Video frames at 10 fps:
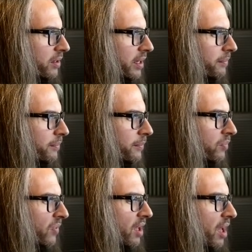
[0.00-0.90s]
Okay.
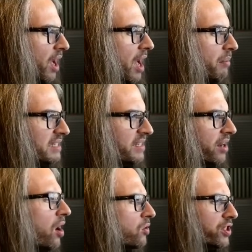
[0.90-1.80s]
Um, I
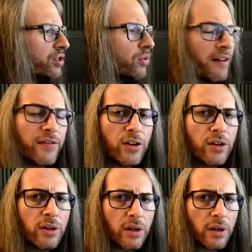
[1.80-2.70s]
said, "Oh, do you
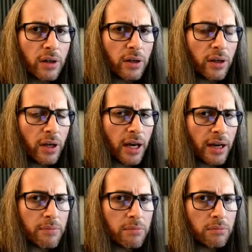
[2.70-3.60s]
ever,
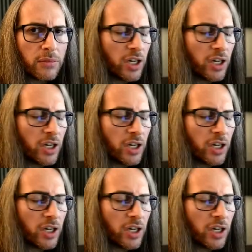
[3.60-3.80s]
um,